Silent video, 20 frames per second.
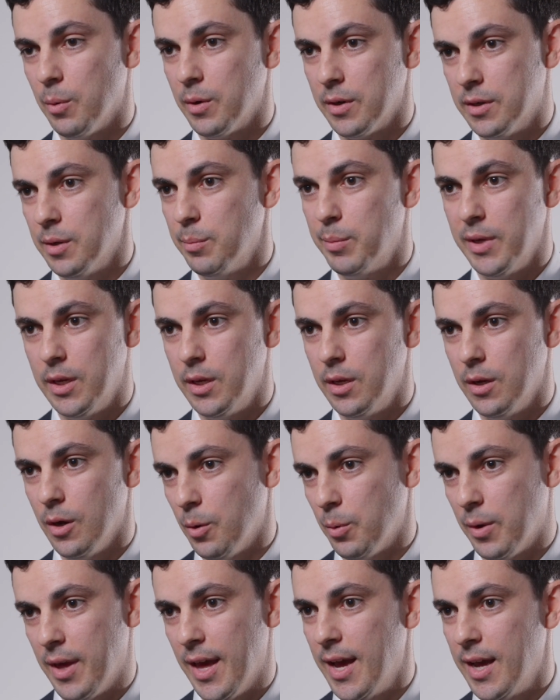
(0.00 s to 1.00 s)
going to be
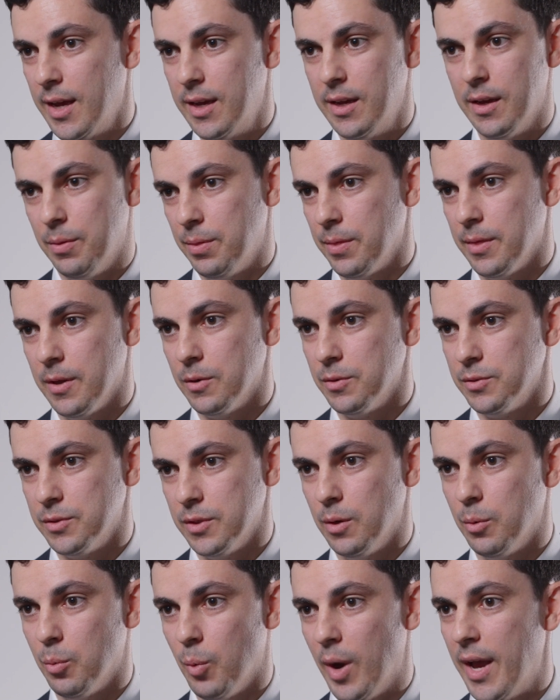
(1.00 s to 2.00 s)
okay and there's a